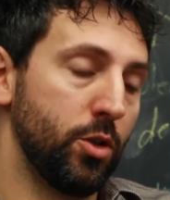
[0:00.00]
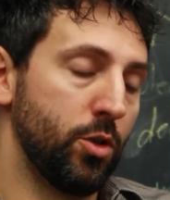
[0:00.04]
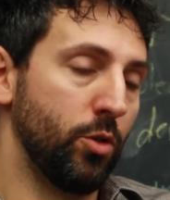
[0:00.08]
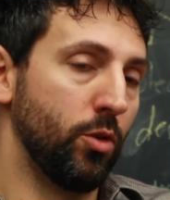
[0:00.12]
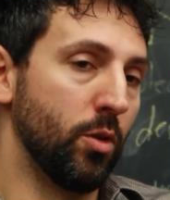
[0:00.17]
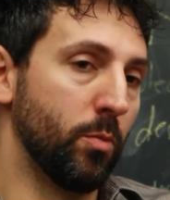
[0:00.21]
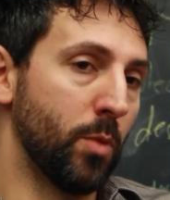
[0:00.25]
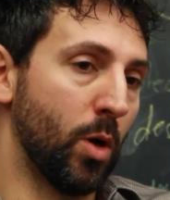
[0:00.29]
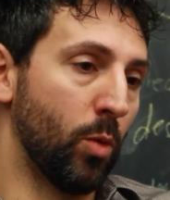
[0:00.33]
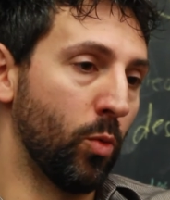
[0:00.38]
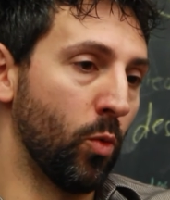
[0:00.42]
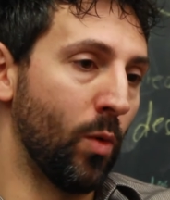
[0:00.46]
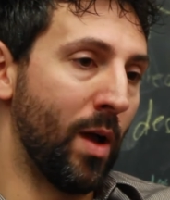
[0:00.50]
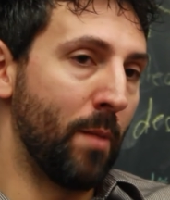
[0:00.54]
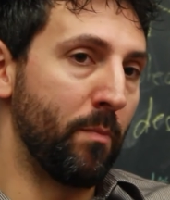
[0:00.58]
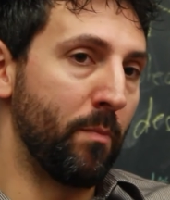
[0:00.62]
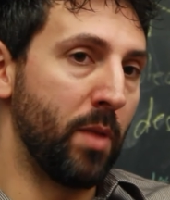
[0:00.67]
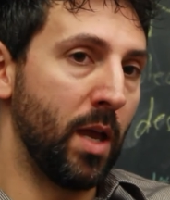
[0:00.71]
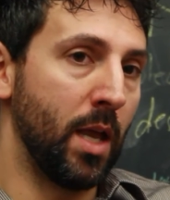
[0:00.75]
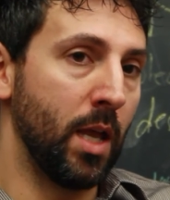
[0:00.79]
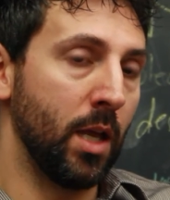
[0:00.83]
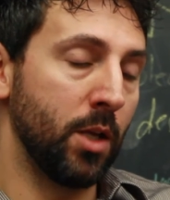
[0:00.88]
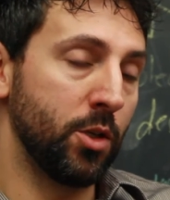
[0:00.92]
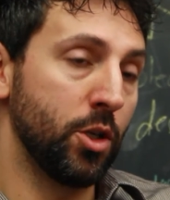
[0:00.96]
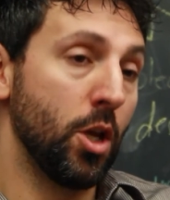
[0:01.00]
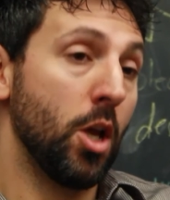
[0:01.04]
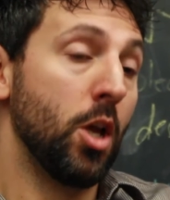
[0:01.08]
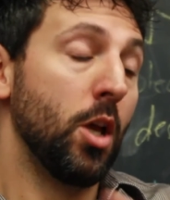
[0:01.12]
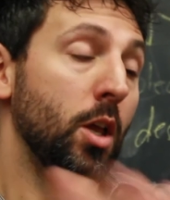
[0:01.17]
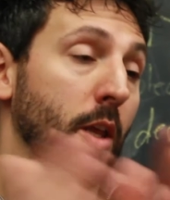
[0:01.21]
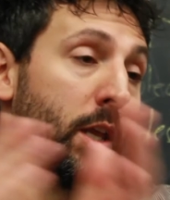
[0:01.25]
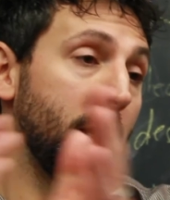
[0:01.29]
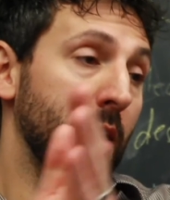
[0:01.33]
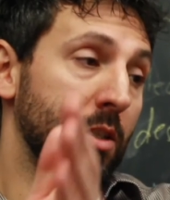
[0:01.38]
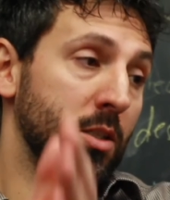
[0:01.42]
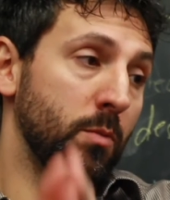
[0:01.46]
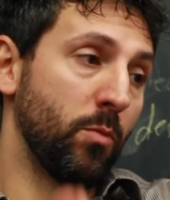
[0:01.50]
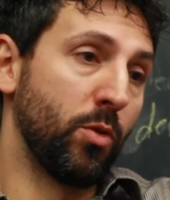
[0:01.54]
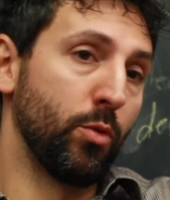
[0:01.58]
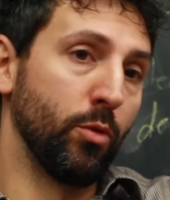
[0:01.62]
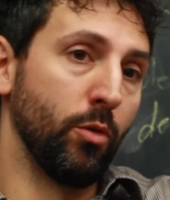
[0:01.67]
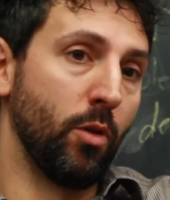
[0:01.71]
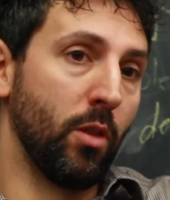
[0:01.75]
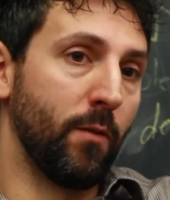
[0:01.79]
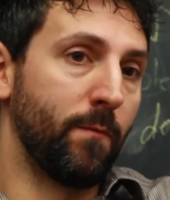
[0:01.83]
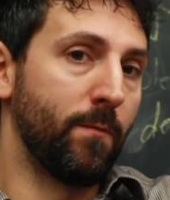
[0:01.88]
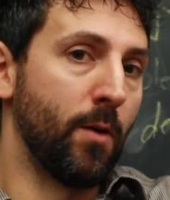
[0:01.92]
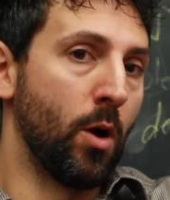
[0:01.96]
to the mobile web page, gets them
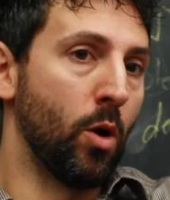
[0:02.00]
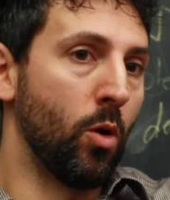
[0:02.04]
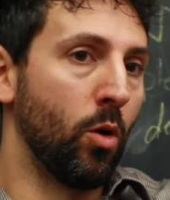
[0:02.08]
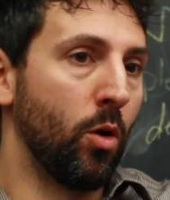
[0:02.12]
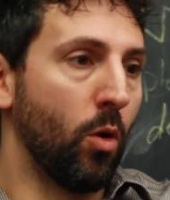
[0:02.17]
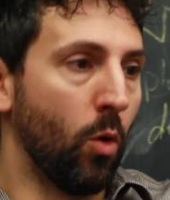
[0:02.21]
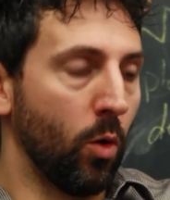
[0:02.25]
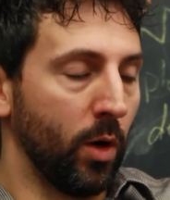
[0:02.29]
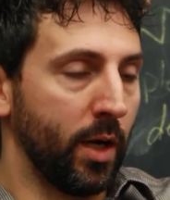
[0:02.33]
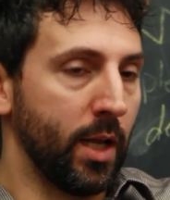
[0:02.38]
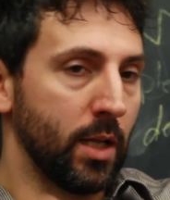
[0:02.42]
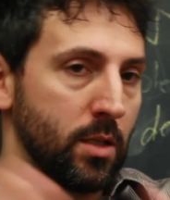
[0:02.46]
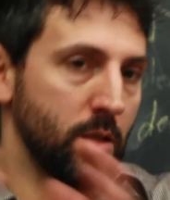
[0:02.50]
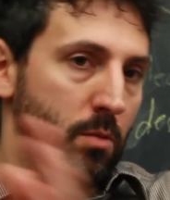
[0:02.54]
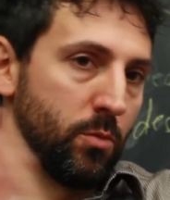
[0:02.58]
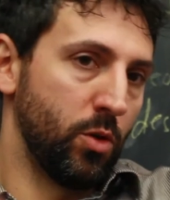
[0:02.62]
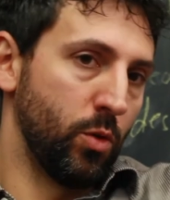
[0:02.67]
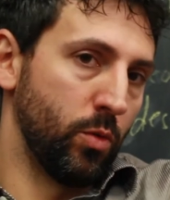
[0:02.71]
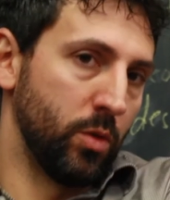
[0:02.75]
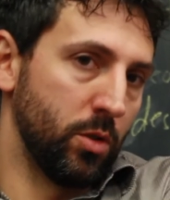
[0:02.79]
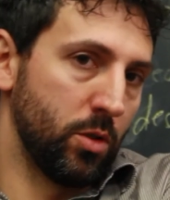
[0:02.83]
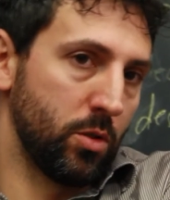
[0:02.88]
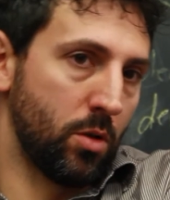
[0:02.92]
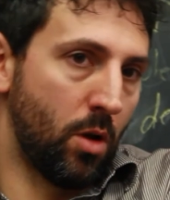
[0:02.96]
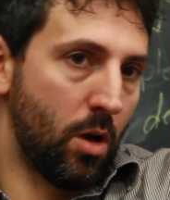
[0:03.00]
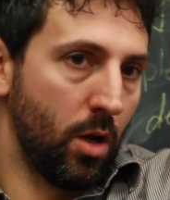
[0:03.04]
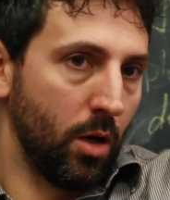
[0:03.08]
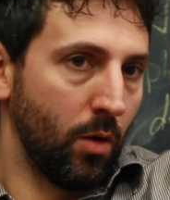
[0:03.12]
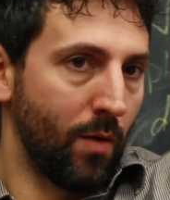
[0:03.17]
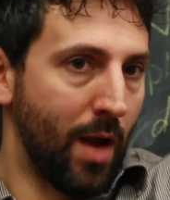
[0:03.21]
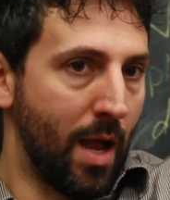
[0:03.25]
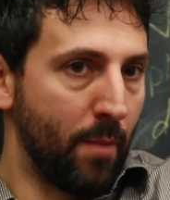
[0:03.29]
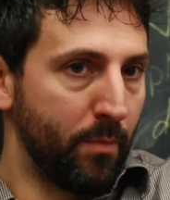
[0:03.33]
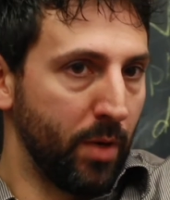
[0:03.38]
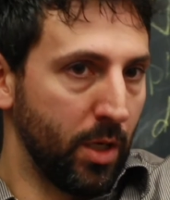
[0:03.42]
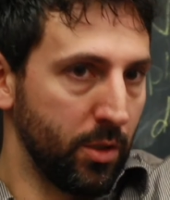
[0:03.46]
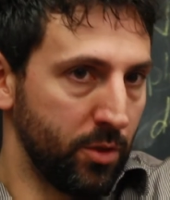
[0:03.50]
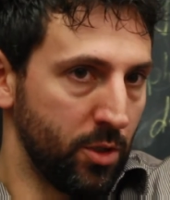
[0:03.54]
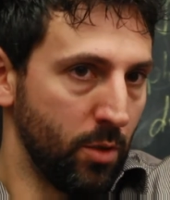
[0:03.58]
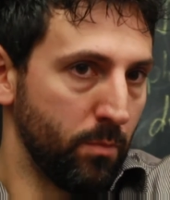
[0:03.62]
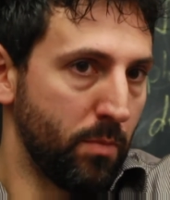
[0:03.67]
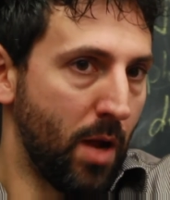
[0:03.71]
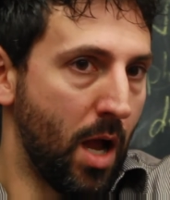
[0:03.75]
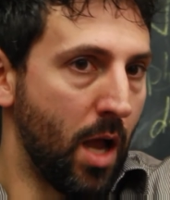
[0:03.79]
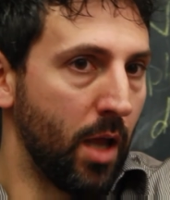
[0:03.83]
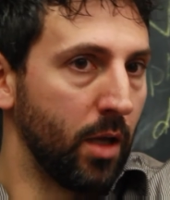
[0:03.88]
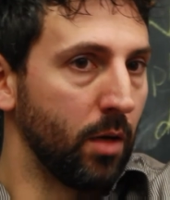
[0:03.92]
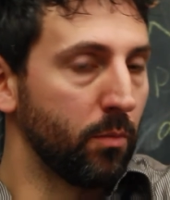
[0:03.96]
through to the phone, or gets them to install your app because you're
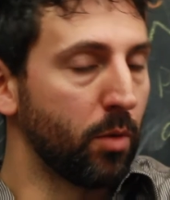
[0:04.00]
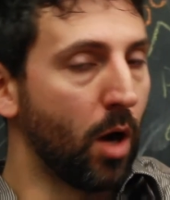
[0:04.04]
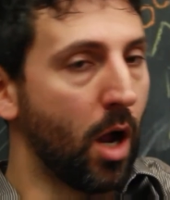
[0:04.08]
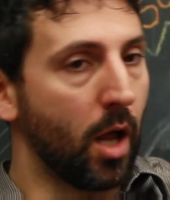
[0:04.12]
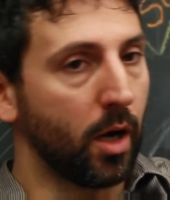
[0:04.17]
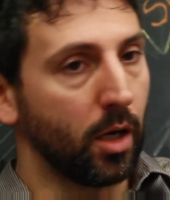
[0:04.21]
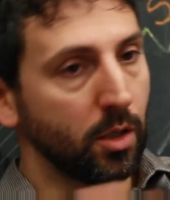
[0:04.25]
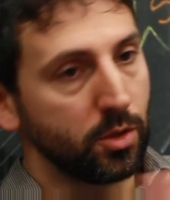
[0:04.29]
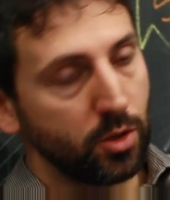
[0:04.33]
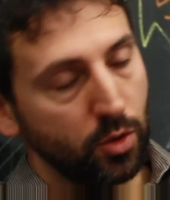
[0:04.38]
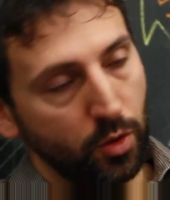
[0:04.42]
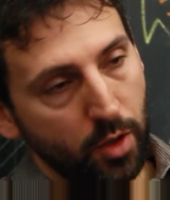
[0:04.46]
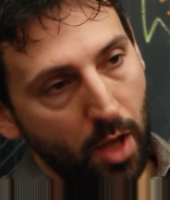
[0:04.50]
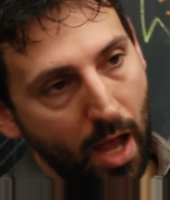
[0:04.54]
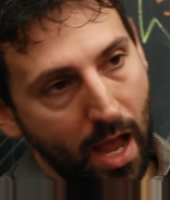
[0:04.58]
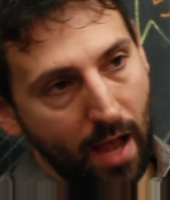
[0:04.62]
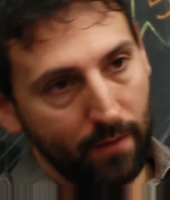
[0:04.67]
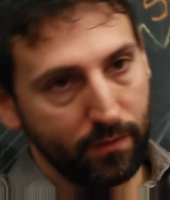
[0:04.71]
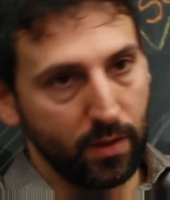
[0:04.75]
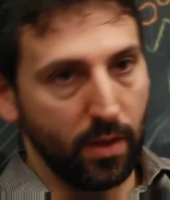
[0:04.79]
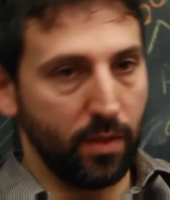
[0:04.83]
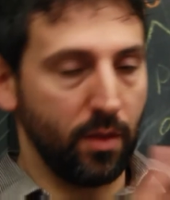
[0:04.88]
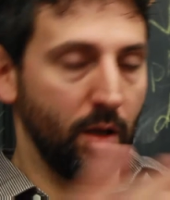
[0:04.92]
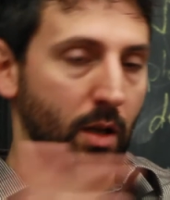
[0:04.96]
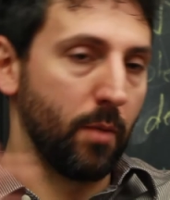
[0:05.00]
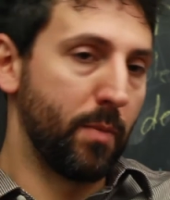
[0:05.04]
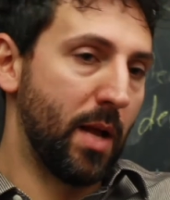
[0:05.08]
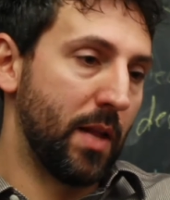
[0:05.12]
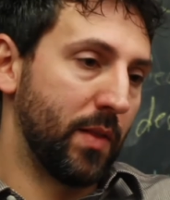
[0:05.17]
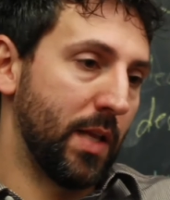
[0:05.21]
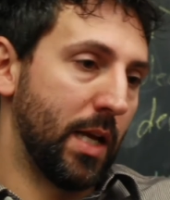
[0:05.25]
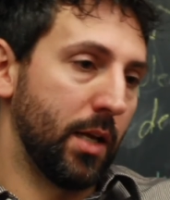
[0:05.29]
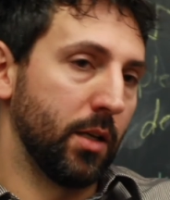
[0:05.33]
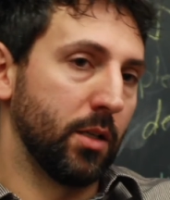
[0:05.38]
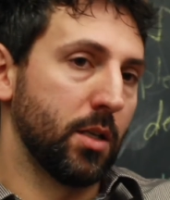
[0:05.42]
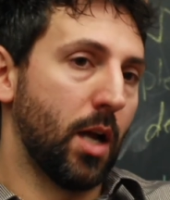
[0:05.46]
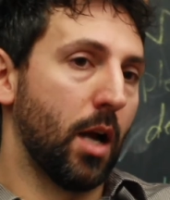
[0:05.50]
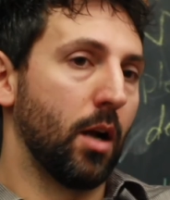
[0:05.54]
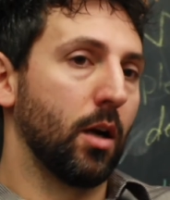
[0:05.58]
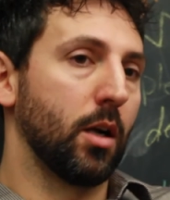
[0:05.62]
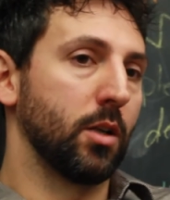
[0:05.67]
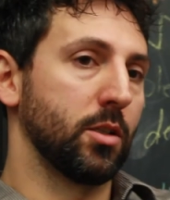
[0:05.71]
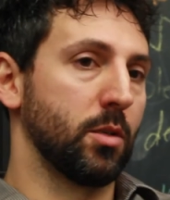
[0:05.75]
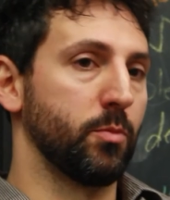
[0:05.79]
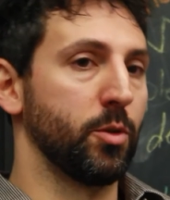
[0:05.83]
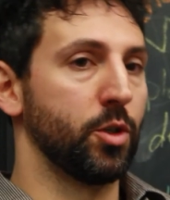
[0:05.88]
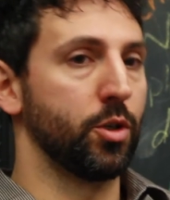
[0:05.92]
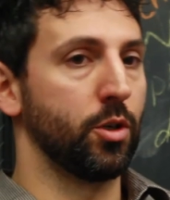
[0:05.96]
buying products. So you have to think about that entire
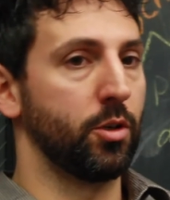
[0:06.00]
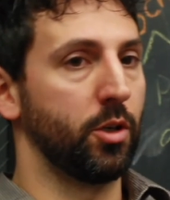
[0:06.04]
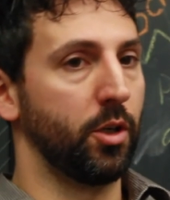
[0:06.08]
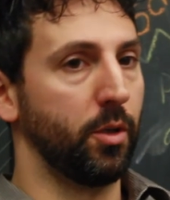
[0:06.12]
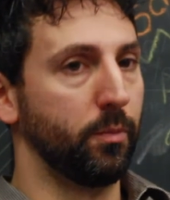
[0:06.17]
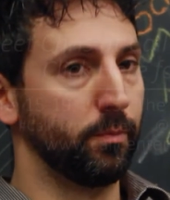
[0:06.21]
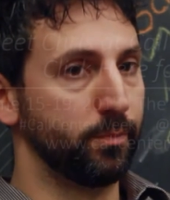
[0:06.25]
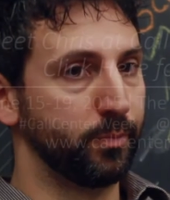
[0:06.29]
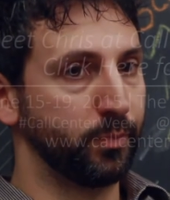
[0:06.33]
customer journey.